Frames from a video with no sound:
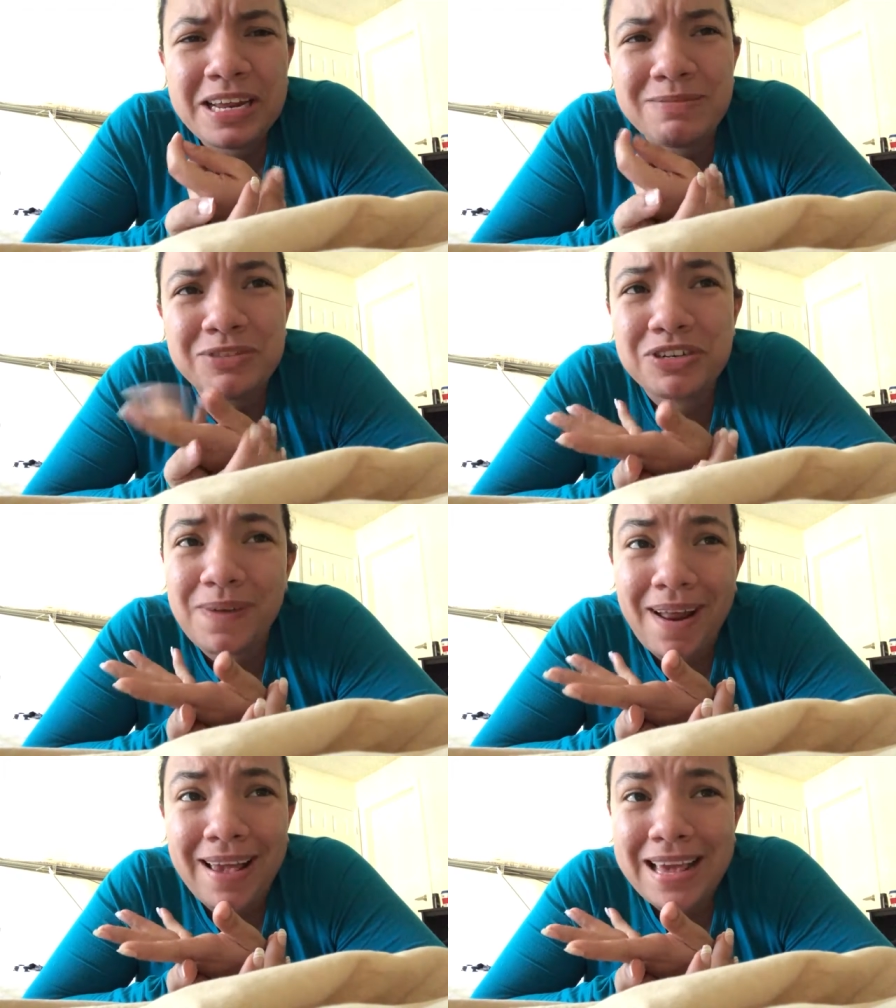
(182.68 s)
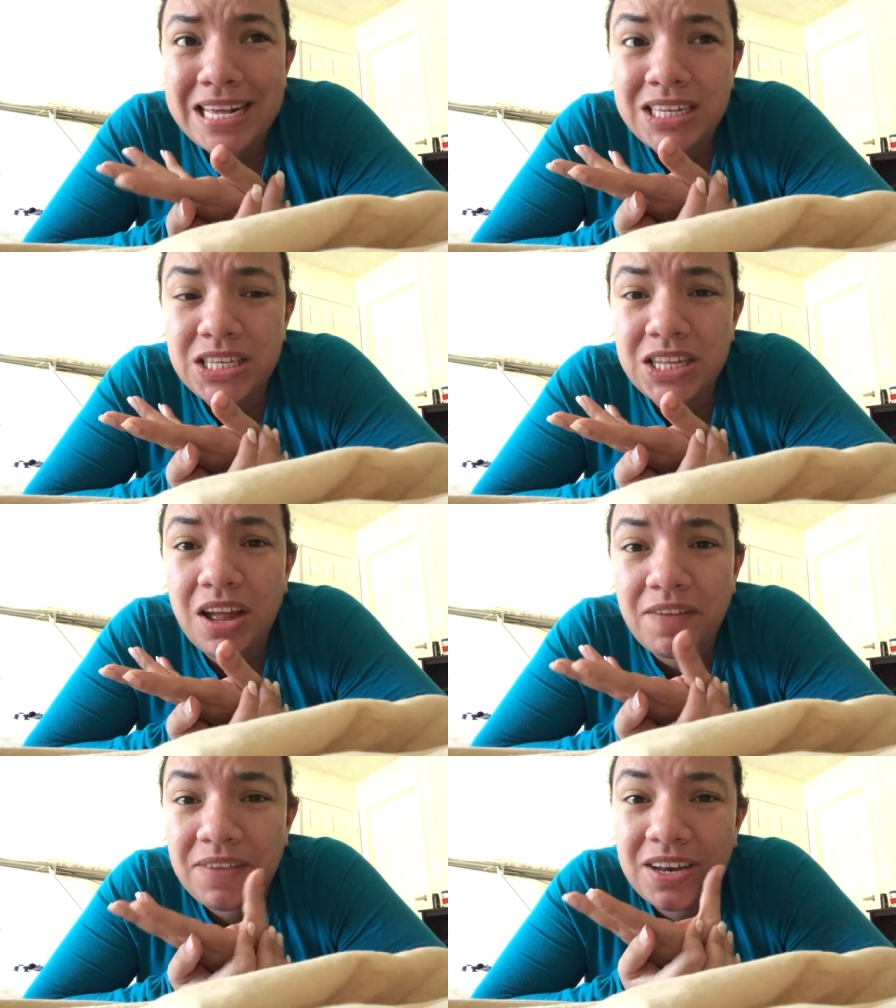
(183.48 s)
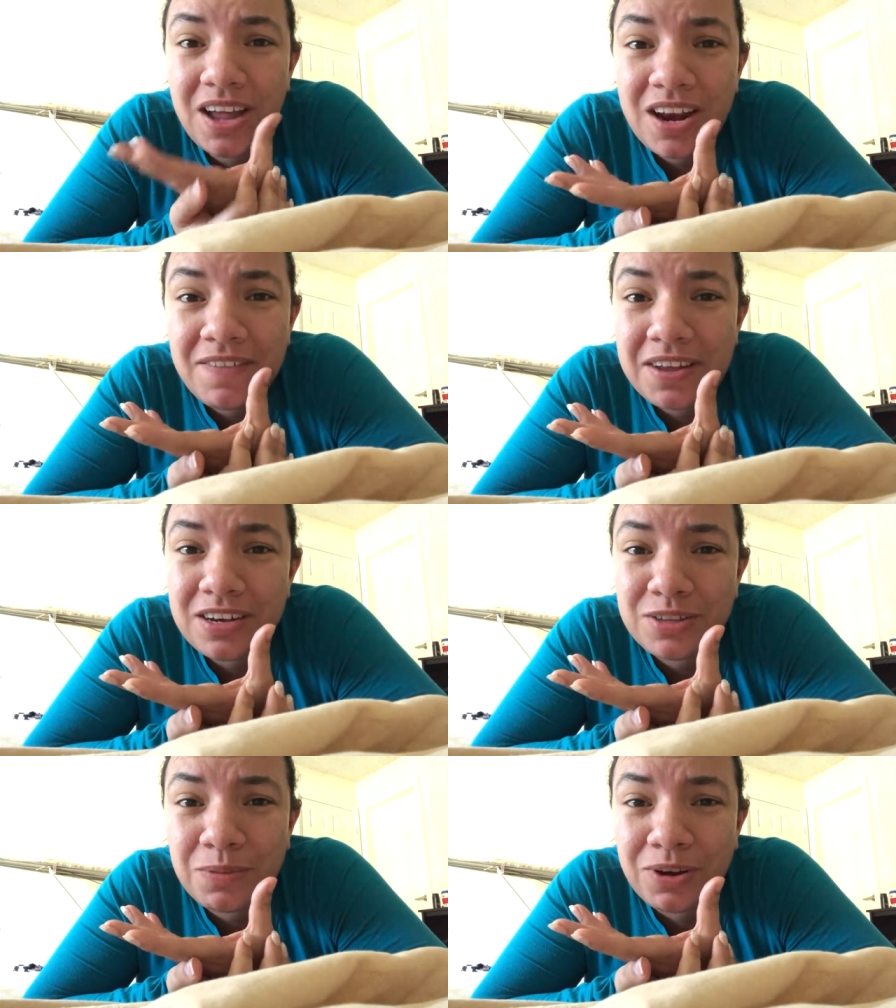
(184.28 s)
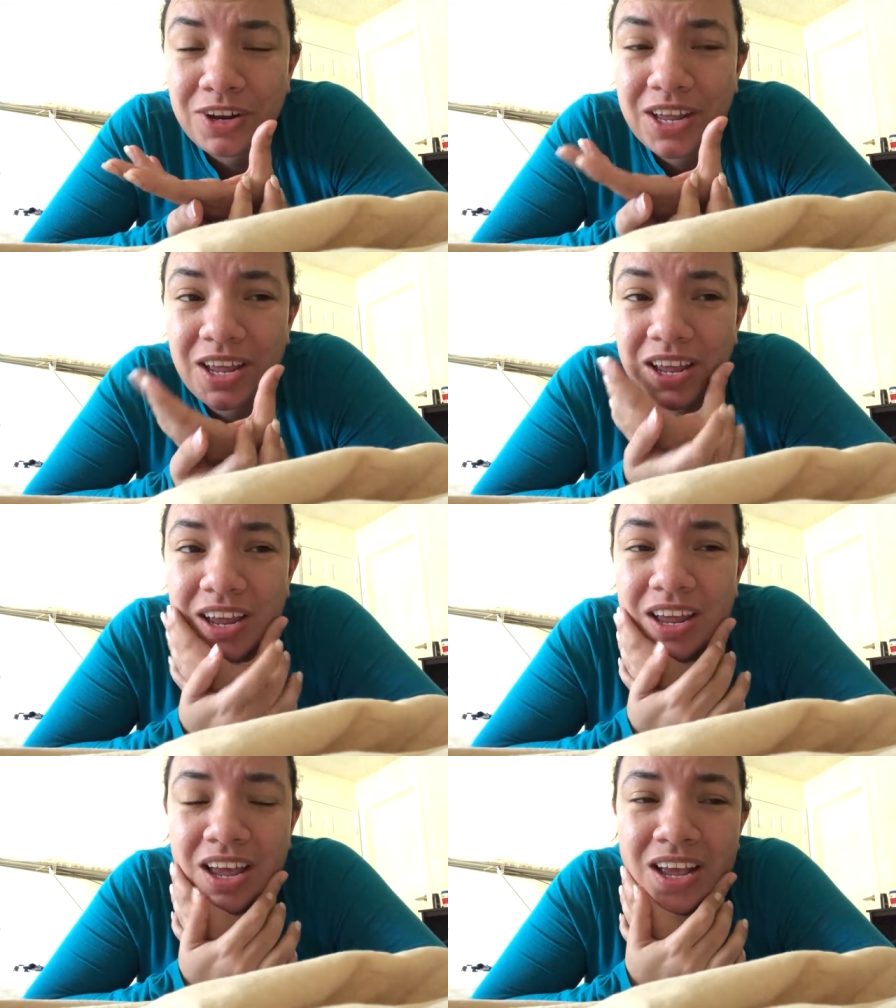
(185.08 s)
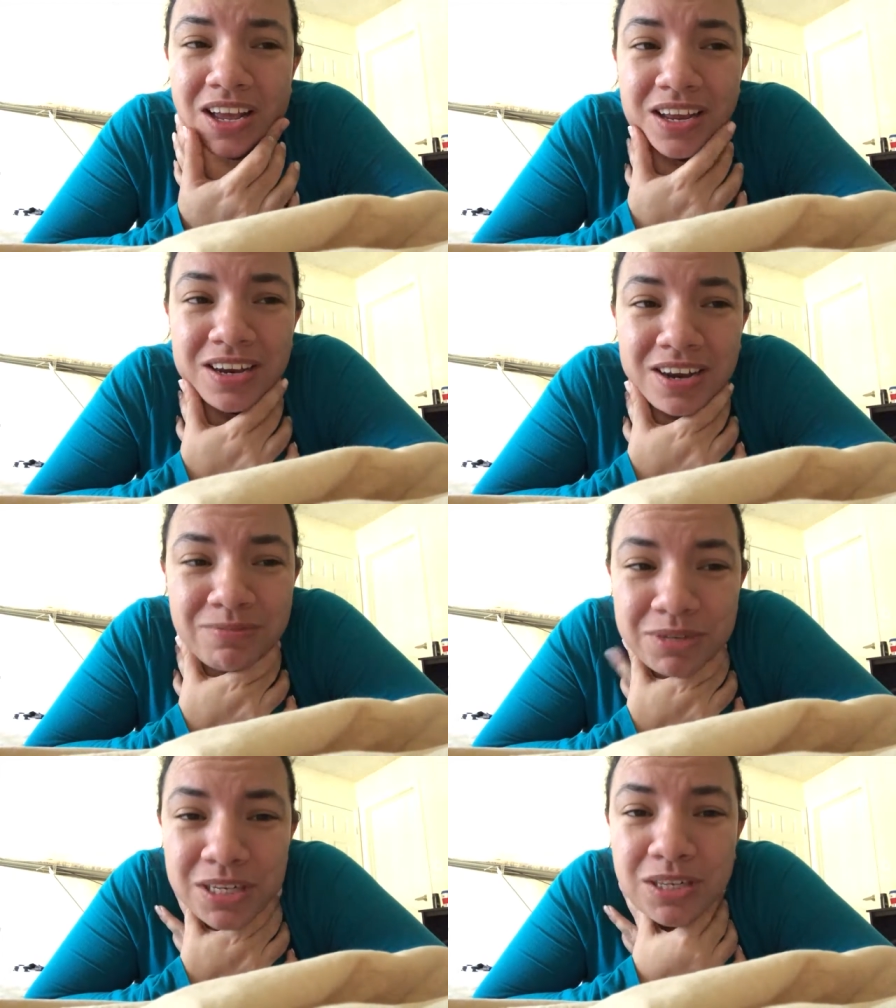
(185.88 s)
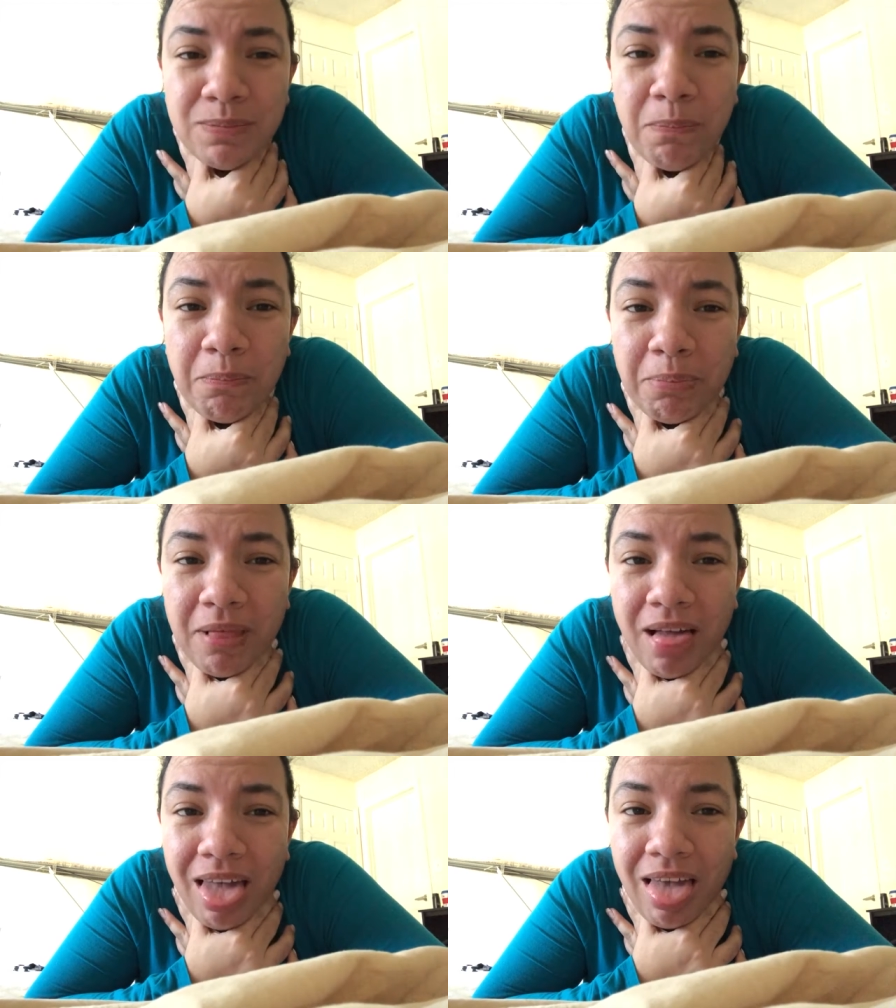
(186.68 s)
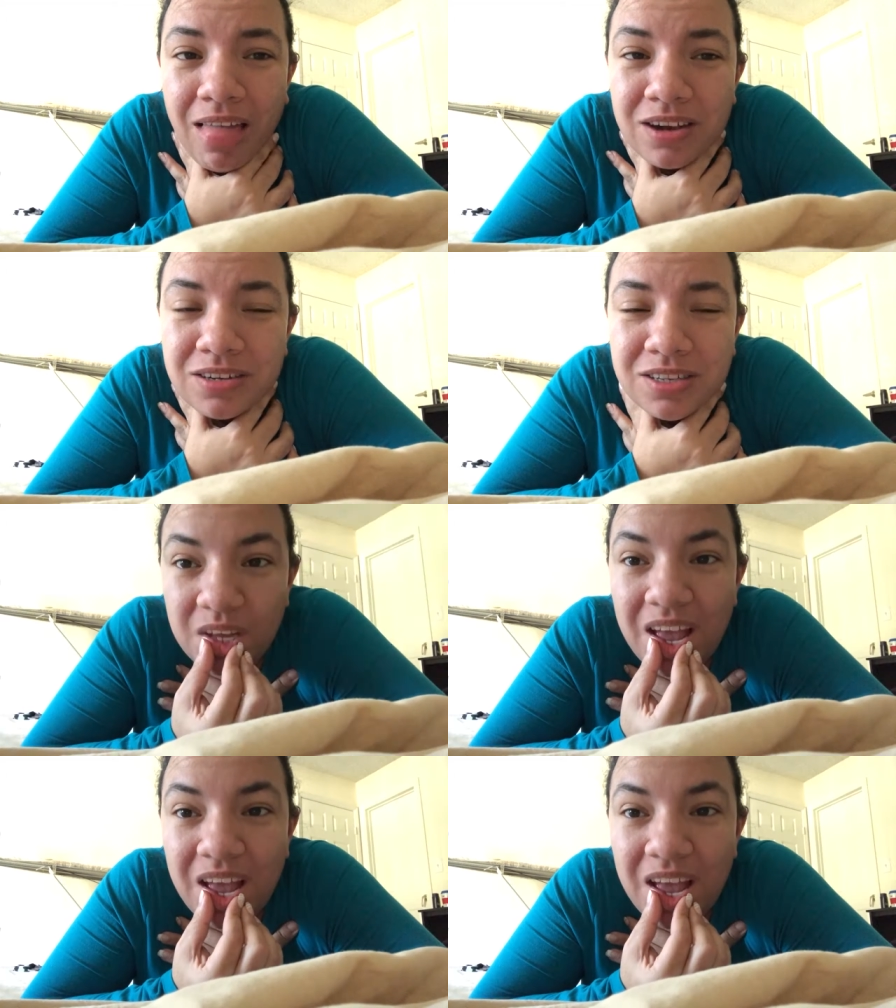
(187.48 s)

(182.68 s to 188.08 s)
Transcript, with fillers: I keep trying stuff and none of it is working and I'm just, what?